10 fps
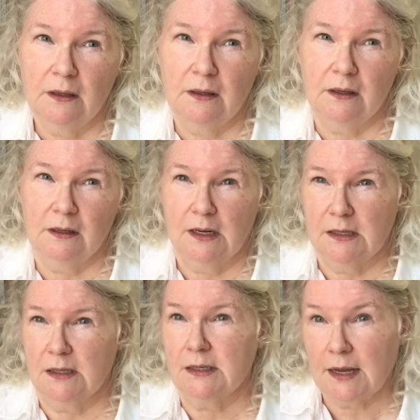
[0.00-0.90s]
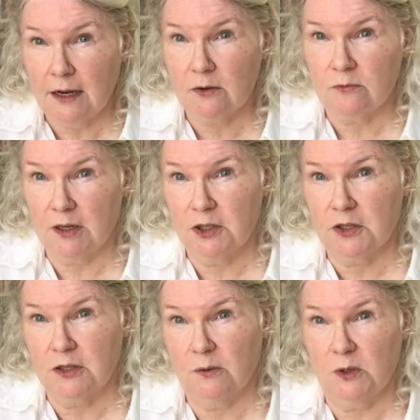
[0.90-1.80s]
Then it has a second
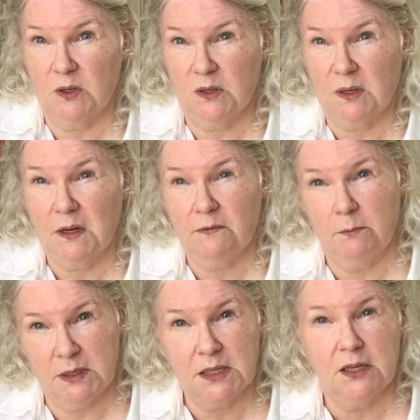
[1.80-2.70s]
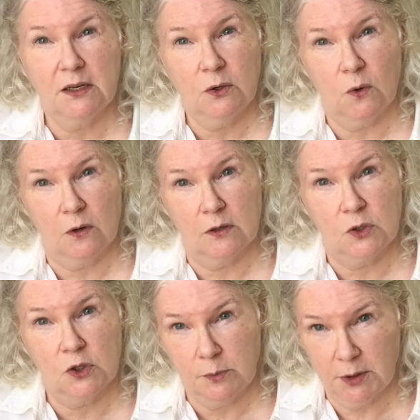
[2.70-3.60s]
register, which is kind of a mystic or a
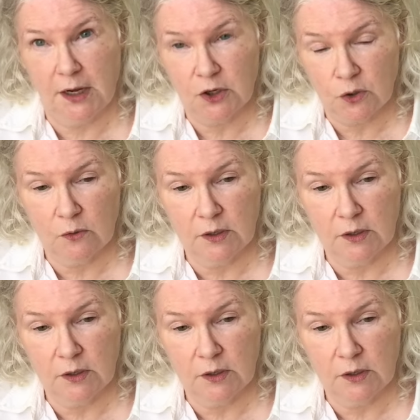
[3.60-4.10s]
supernatural